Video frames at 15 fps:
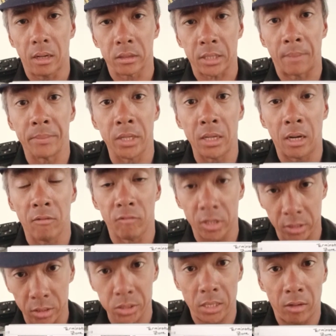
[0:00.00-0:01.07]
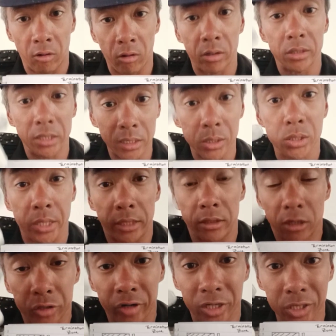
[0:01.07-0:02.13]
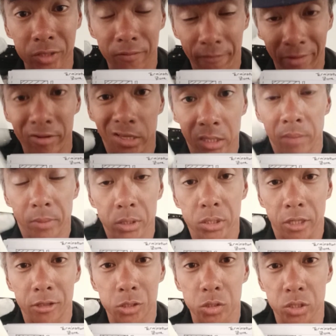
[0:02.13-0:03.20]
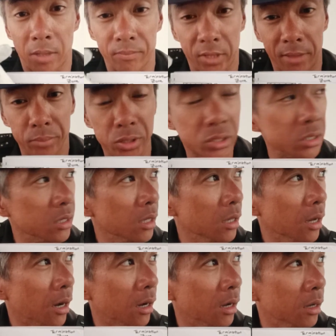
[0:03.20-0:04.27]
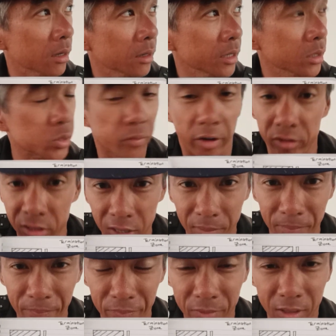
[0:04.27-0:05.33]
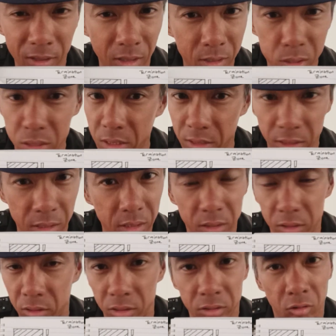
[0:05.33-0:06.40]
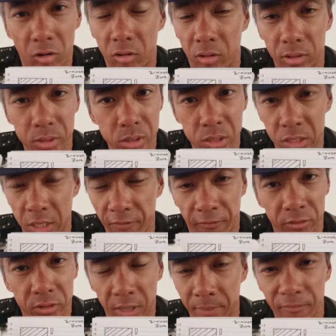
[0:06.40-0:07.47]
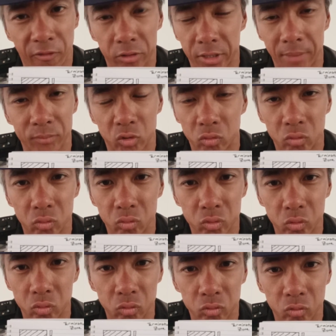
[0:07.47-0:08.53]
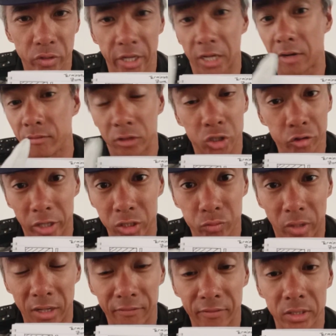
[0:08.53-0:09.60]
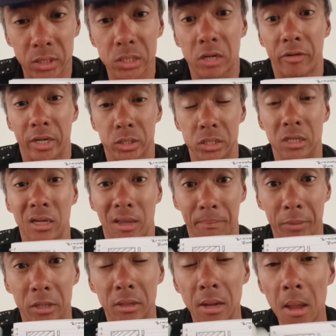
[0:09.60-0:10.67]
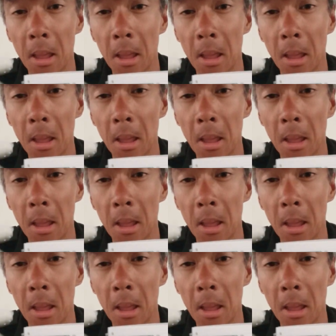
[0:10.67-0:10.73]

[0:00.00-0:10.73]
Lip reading: Tambi workers are all inside the trench, very deep inside. So sometimes it's very deep. It's not safe on time for them to get out of the trench whenever this kind of accident happen.